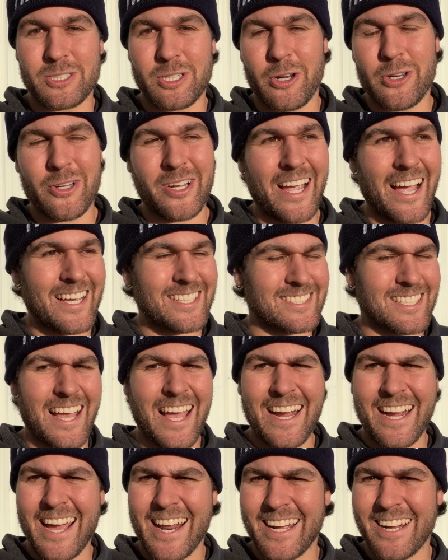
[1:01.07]
show you guys
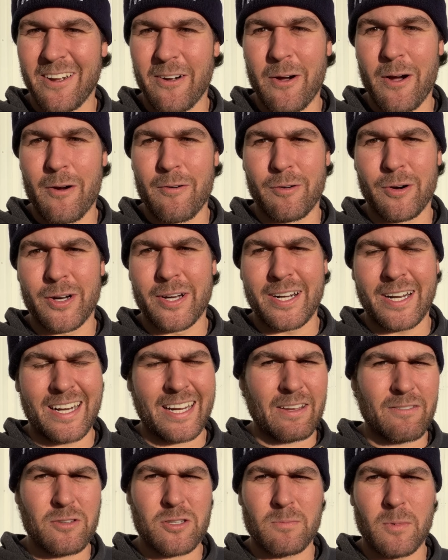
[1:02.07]
that, kind of go over it and
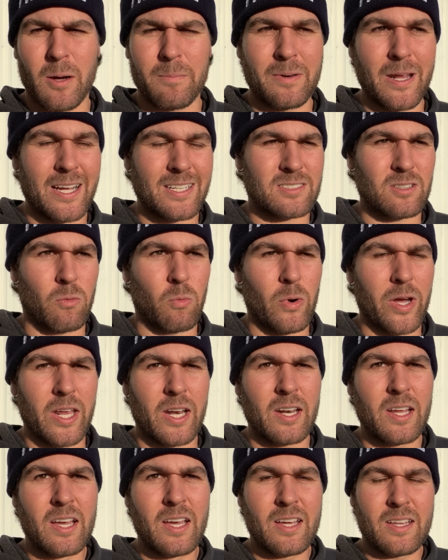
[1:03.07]
give you some updates on
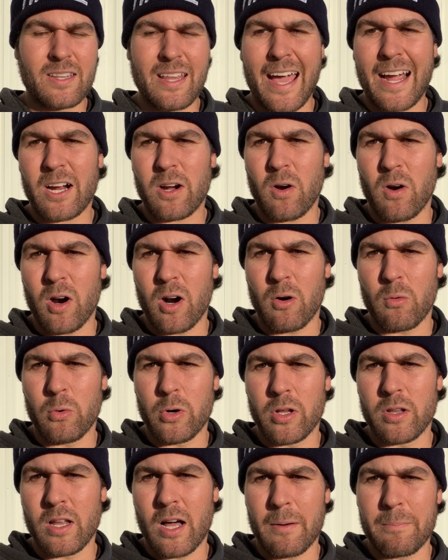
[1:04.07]
when that car
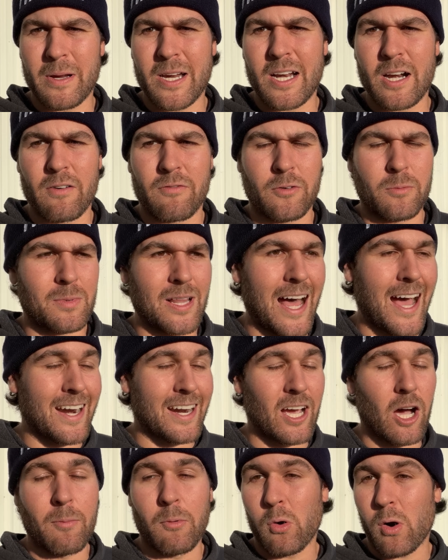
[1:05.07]
will be here from
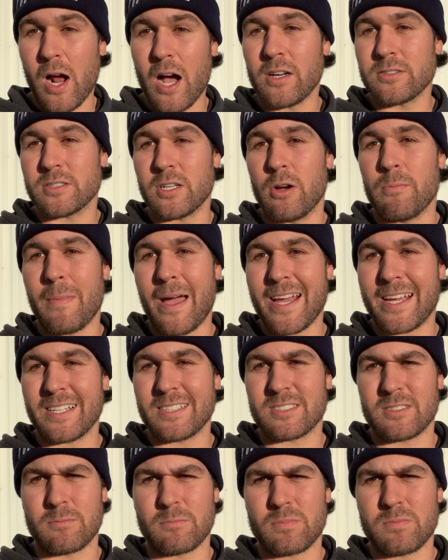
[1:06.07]
Lionel. But we're also making
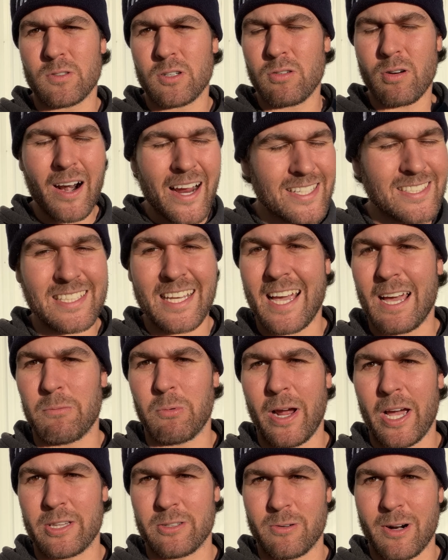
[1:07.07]
some crazy
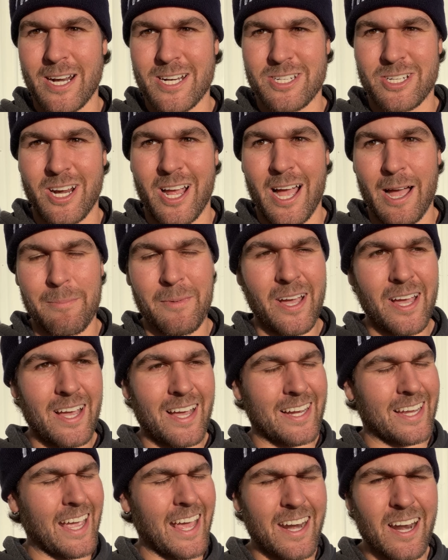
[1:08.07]
headway on the race shop.
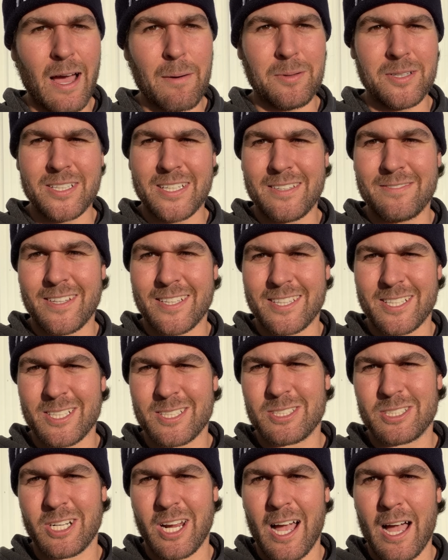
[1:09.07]
Cannot believe that this
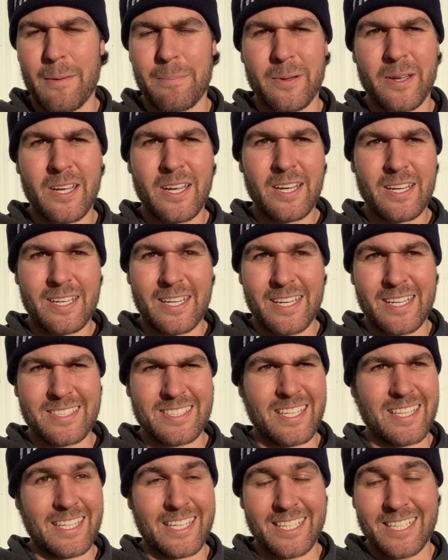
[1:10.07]
shop is
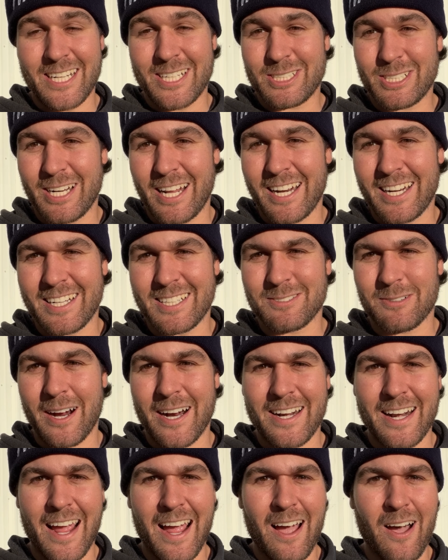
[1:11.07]
in the condition that it is right
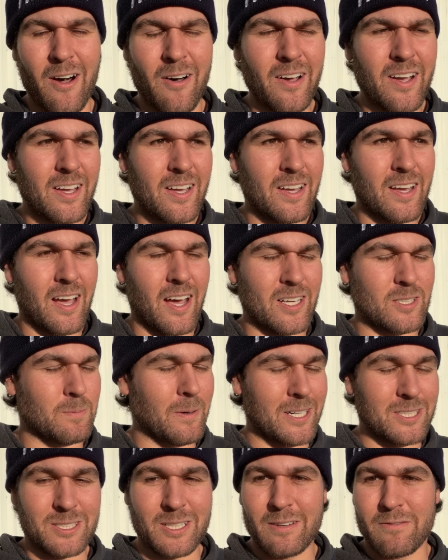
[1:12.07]
now,
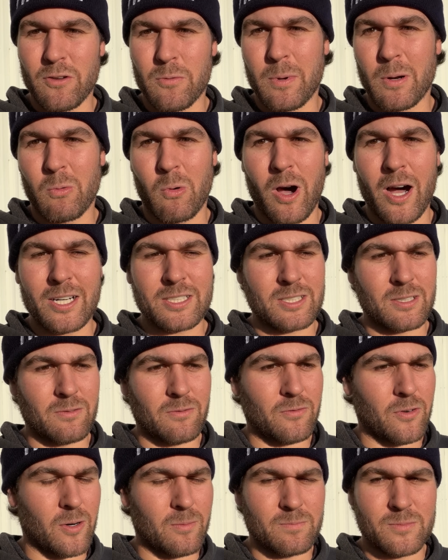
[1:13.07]
especially if you've been watching
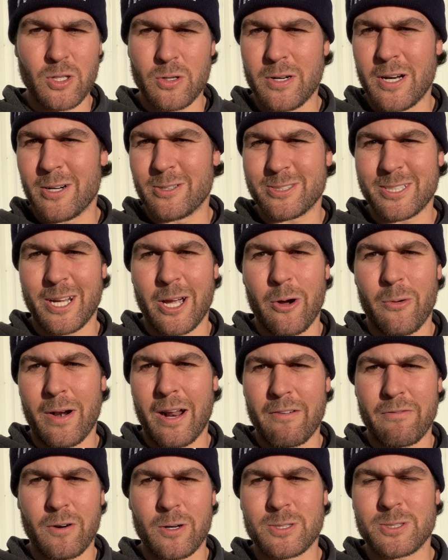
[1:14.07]
from 2 years ago when
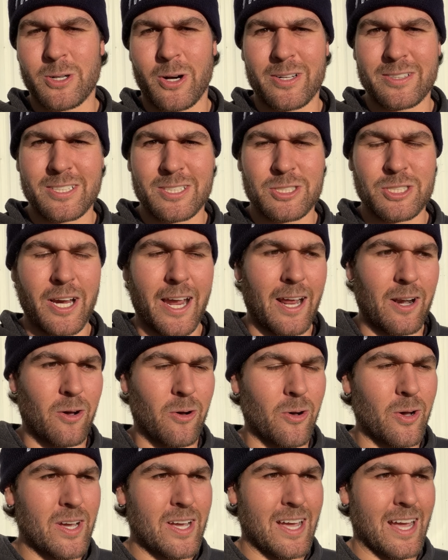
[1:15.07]
I first started this
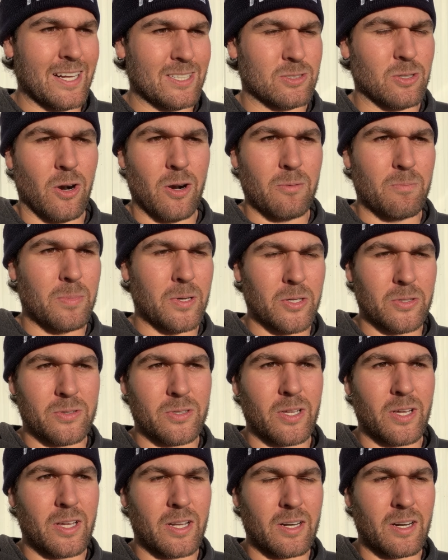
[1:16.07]
channel and started building
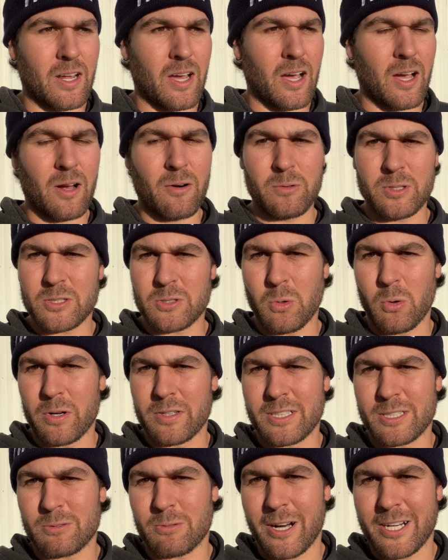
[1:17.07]
and restoring
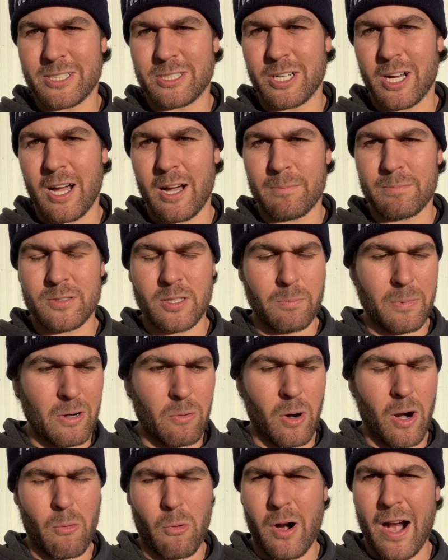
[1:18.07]
this race shop. To be
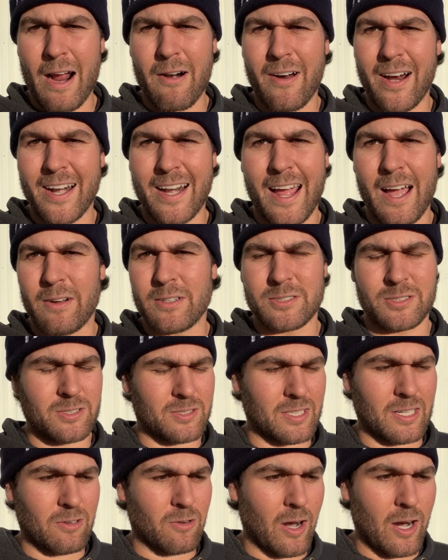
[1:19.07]
where we're at right now is
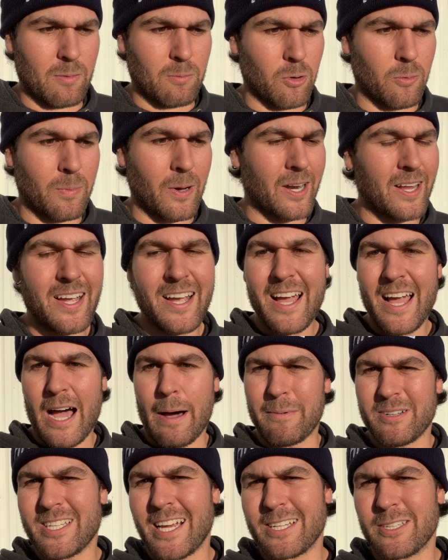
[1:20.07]
just incredible. But I'm
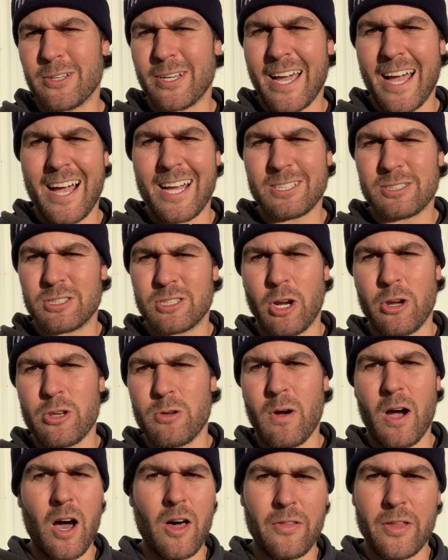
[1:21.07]
gonna take you guys, show
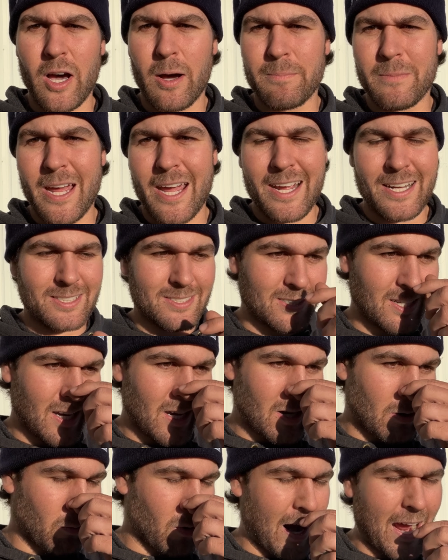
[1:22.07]
you all the updates.
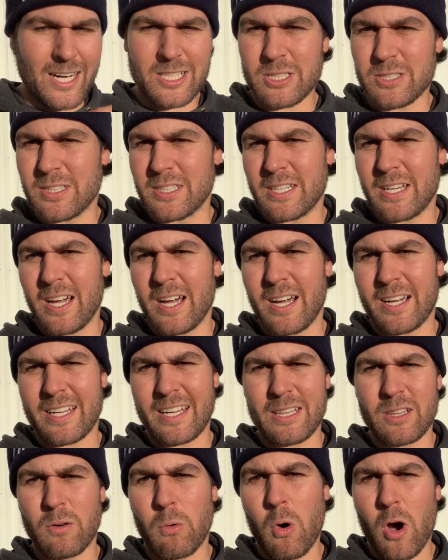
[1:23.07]
We're actually
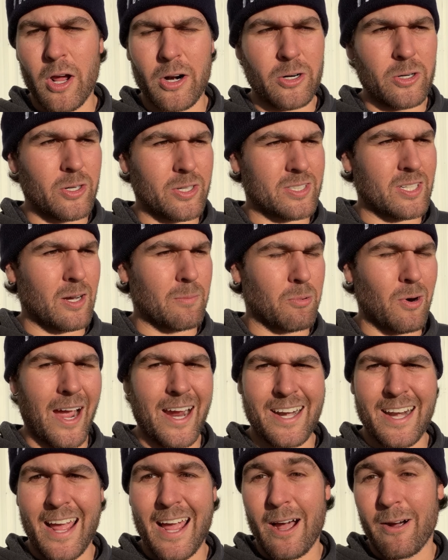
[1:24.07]
getting the water hooked up
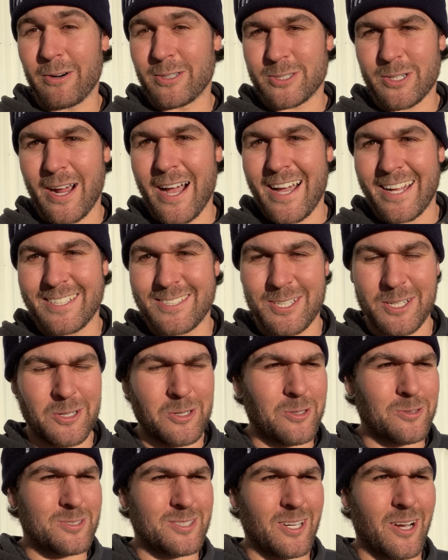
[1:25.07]
right now, or trying
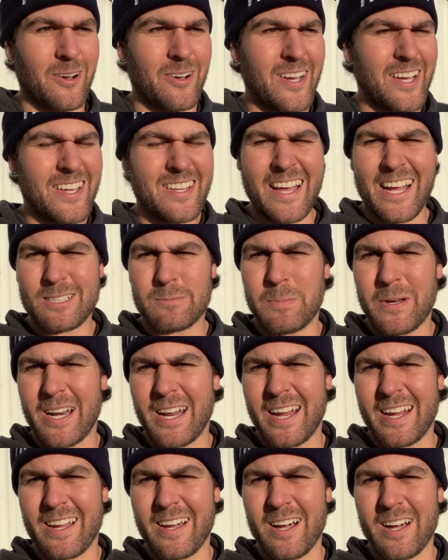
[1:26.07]
to, so that's been
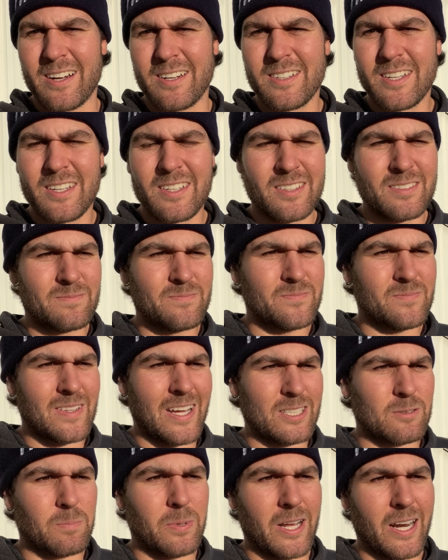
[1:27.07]

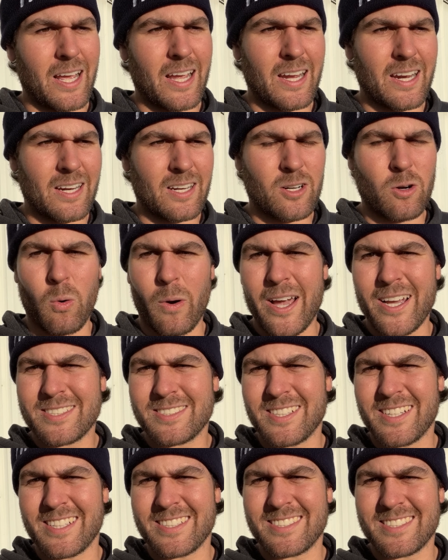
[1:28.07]
a quest
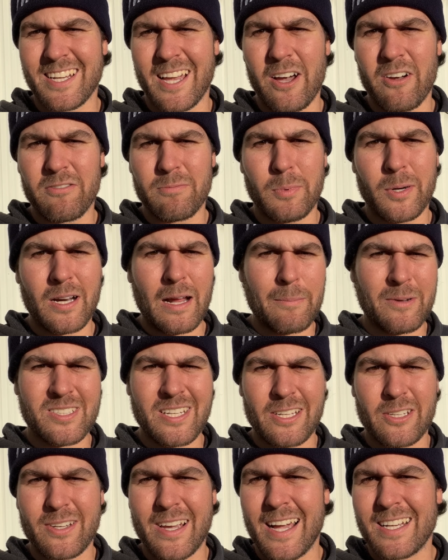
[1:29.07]
in itself. But I'm gonna
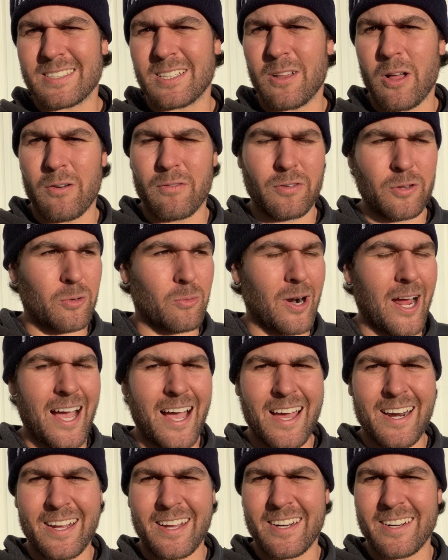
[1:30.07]
take you guys along for the
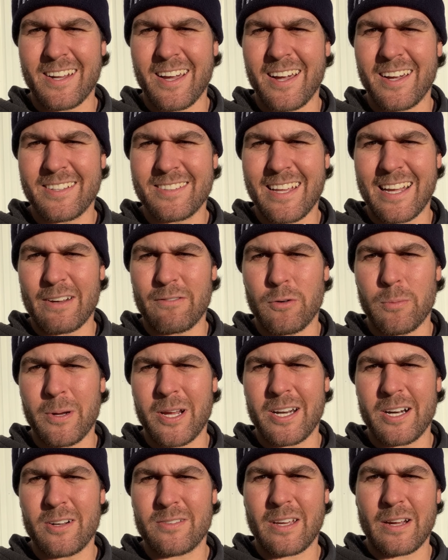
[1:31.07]
ride, and thank you for
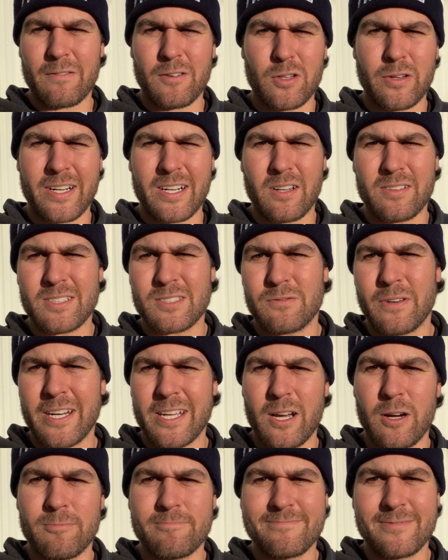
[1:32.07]
being here. Thank you for clicking on this
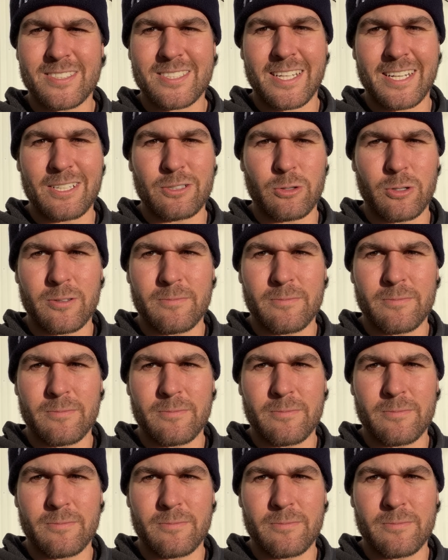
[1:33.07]
video. Let's get into it.